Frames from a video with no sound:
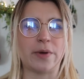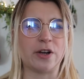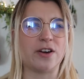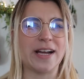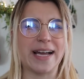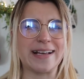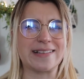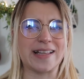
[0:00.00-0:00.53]
better,
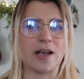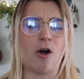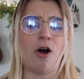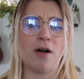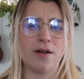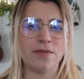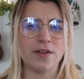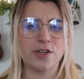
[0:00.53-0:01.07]
I guess, like
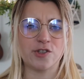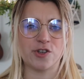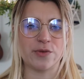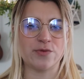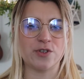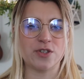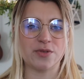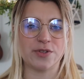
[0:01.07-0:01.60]
all of the
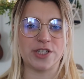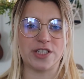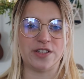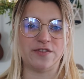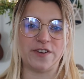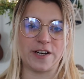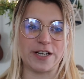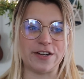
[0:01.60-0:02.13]
descriptions were just
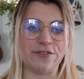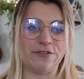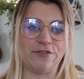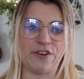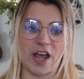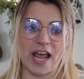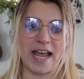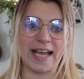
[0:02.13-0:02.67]
very
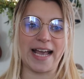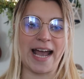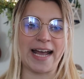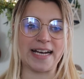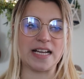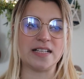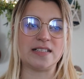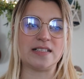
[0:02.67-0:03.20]
vague,
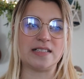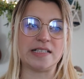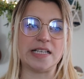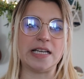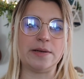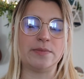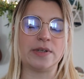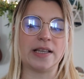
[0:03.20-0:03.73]
and it
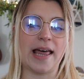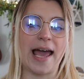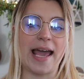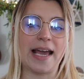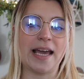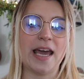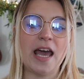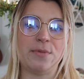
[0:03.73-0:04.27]
seemed
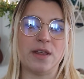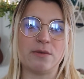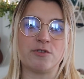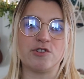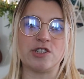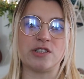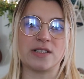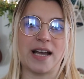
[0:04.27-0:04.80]
like they
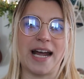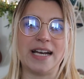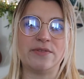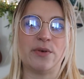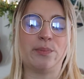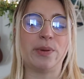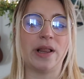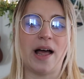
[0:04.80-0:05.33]
were just kind
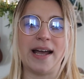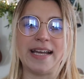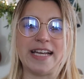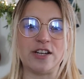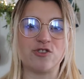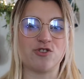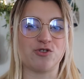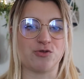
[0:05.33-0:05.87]
of
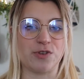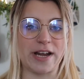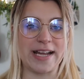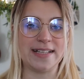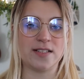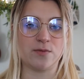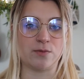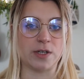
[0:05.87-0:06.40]
applying
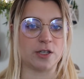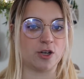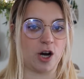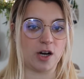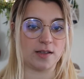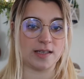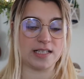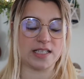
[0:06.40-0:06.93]
traits
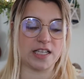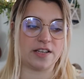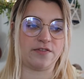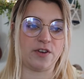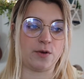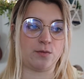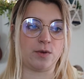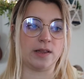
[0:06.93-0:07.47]
regardless
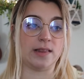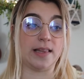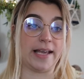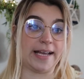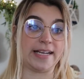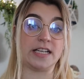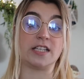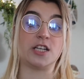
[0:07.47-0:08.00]
if it
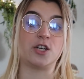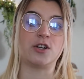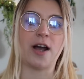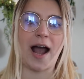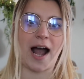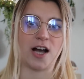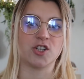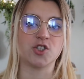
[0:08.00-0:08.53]
related to
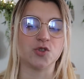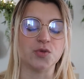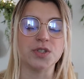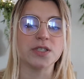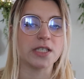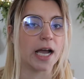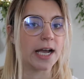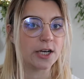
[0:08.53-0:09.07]
your actual
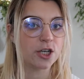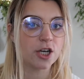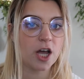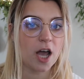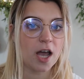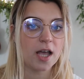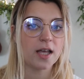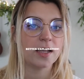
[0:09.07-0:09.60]
sign or
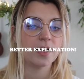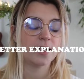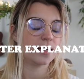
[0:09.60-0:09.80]
not.